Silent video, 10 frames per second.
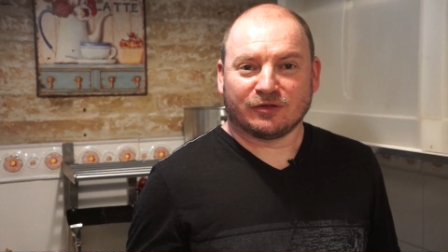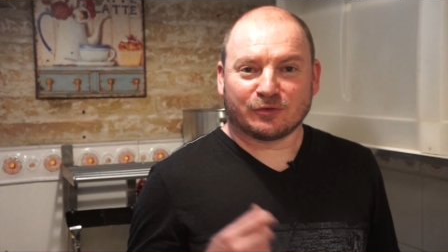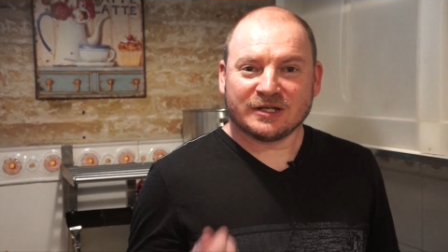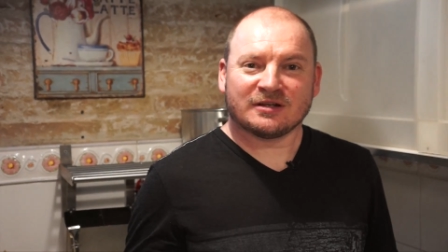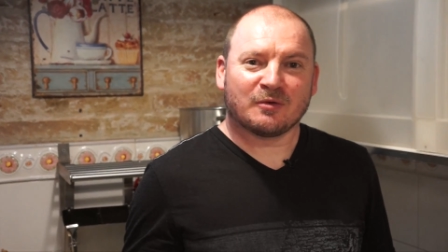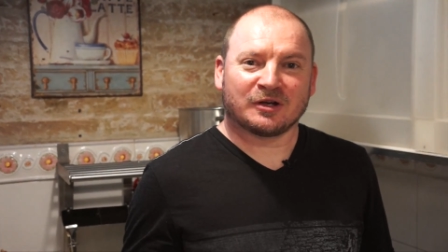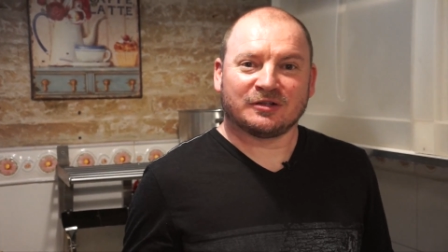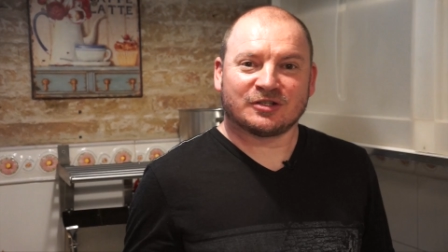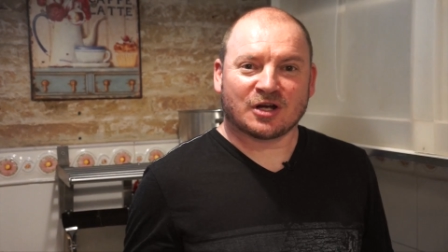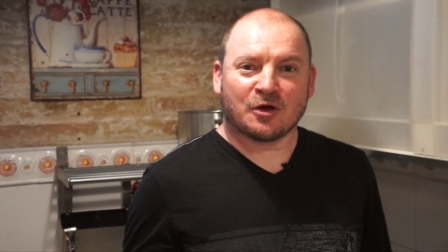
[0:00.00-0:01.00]
The reason I wanted
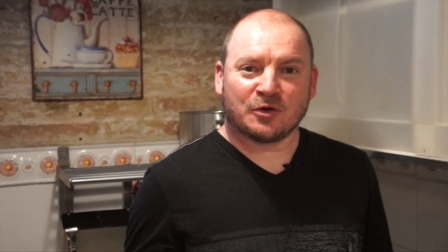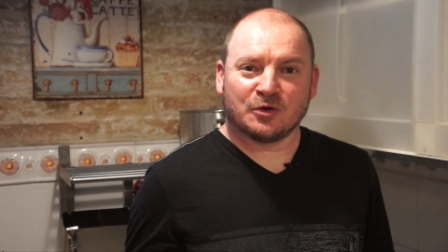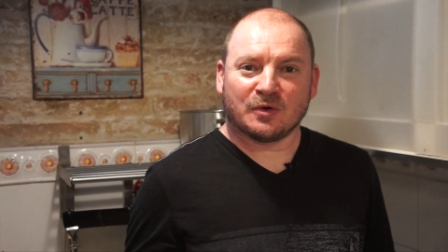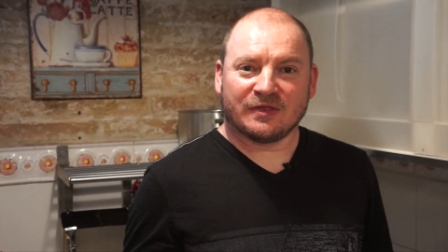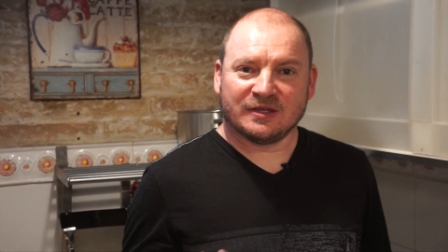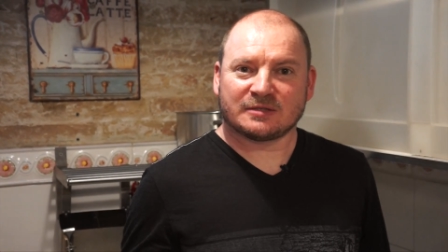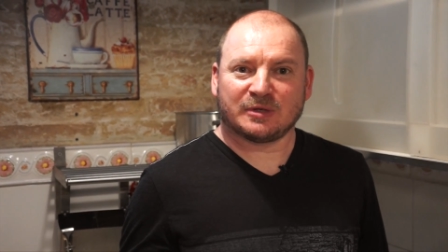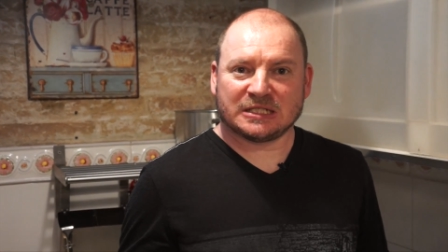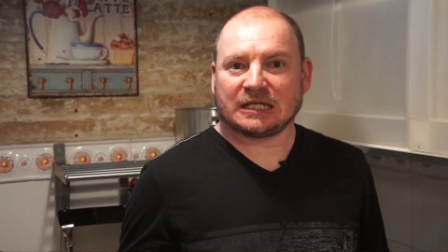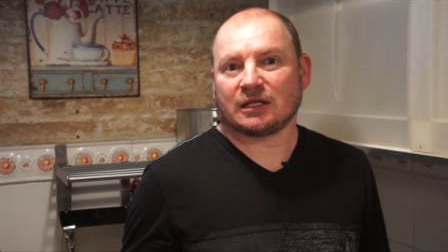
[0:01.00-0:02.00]
to show you this
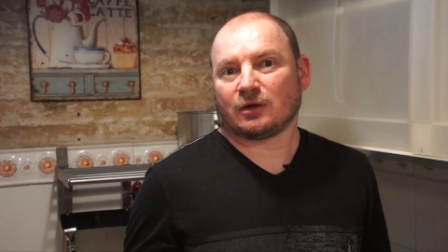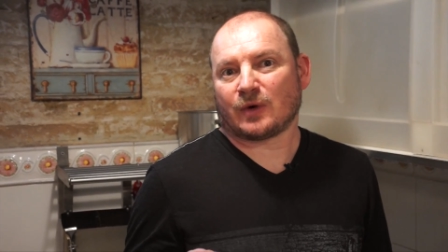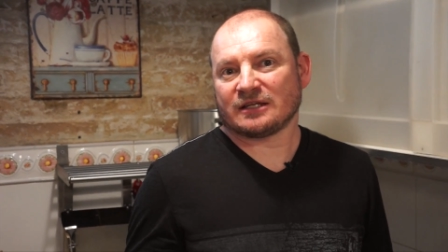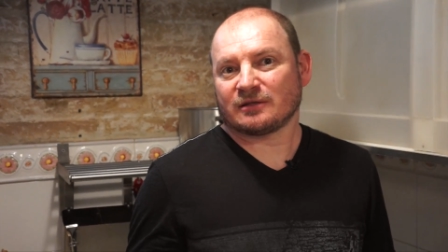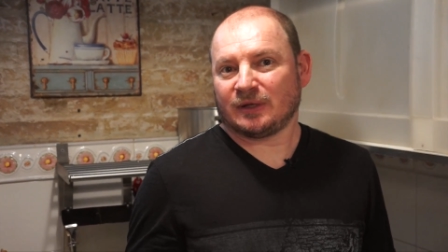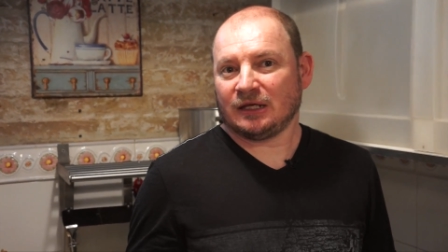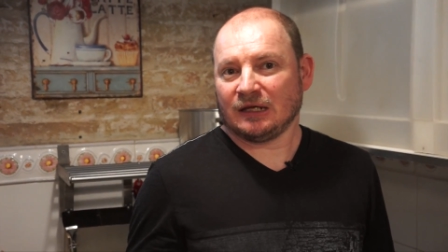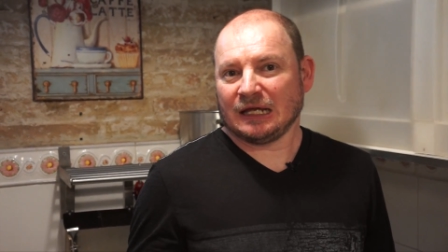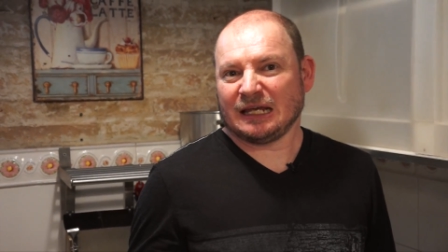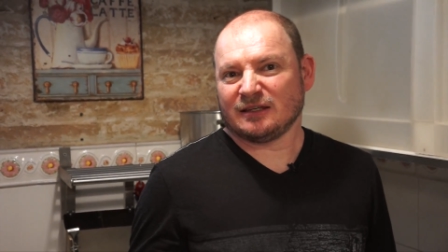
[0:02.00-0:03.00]
particular
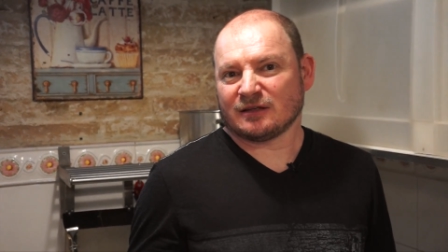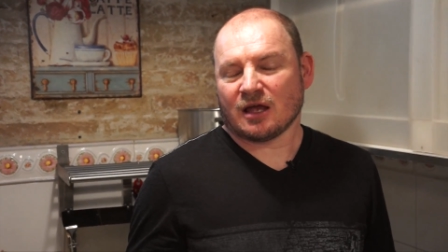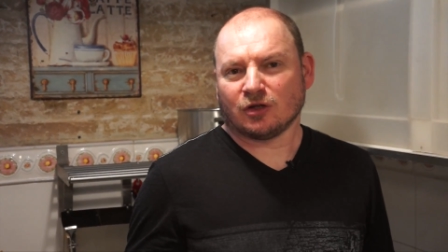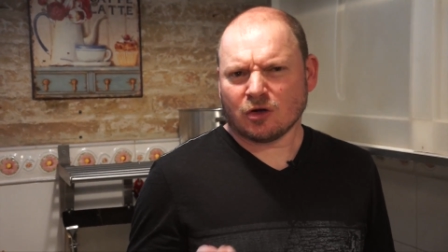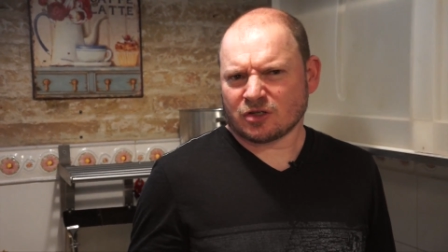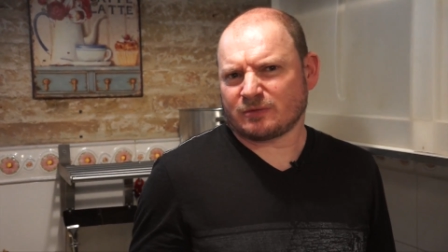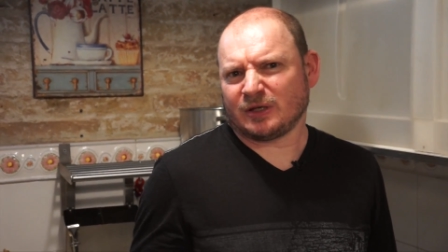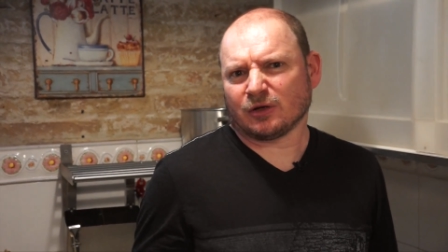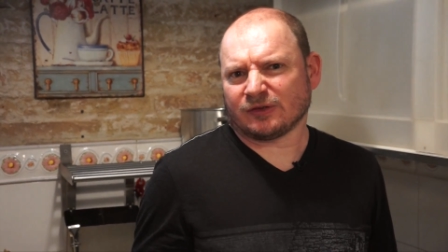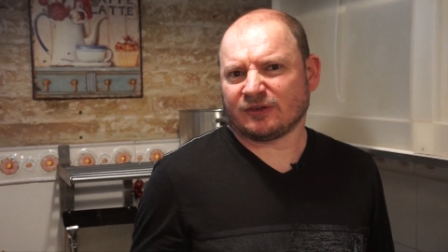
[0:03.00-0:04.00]
recipe is not just
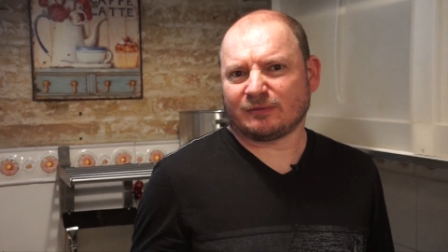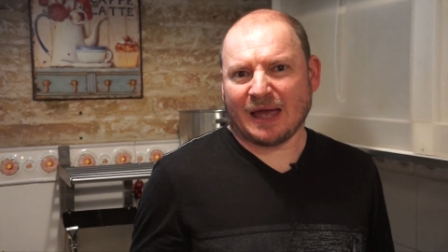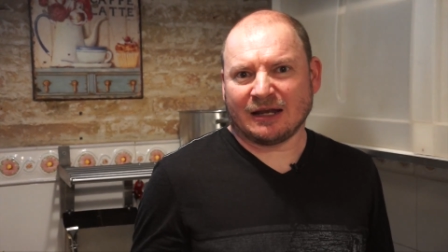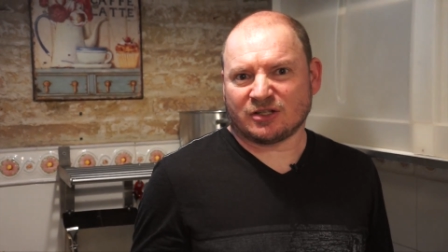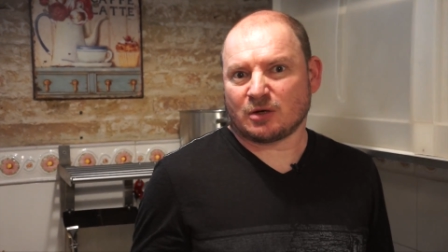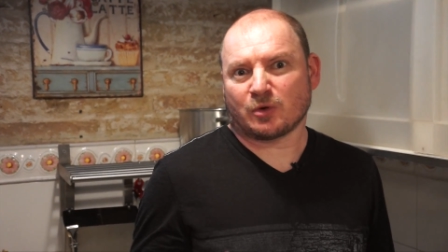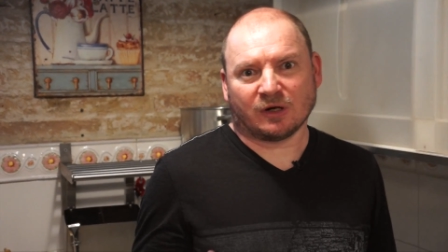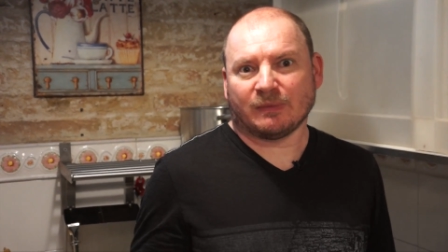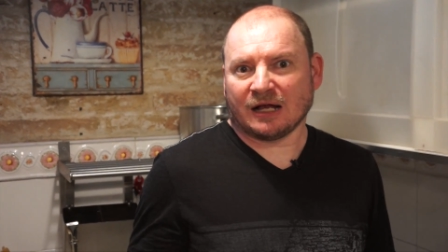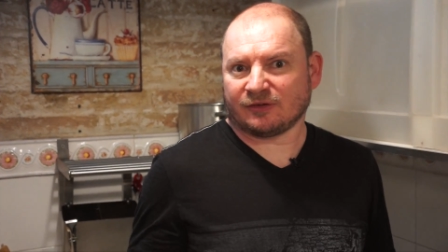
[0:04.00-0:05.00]
because it's Spanish and we're
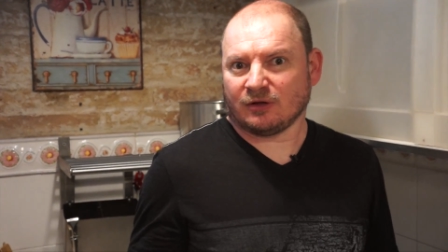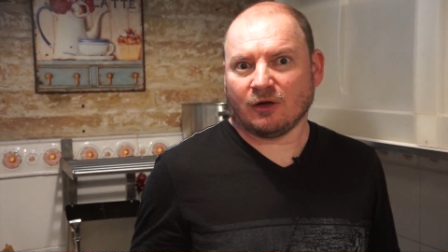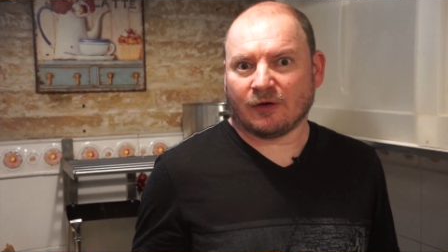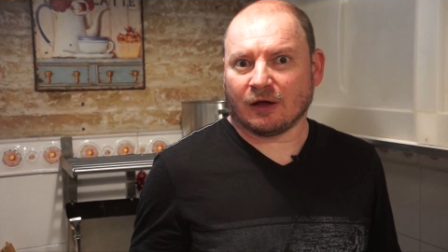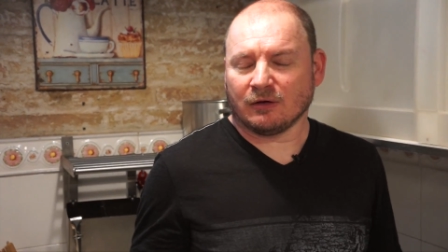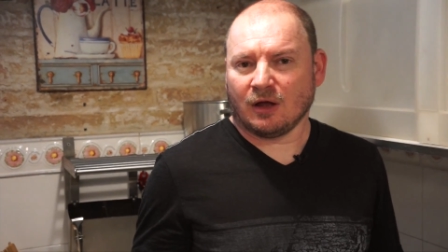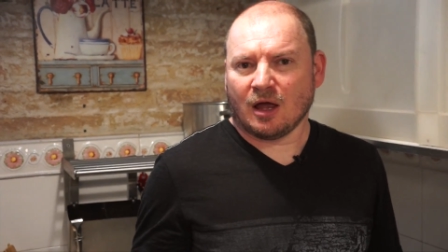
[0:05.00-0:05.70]
in Barcelona,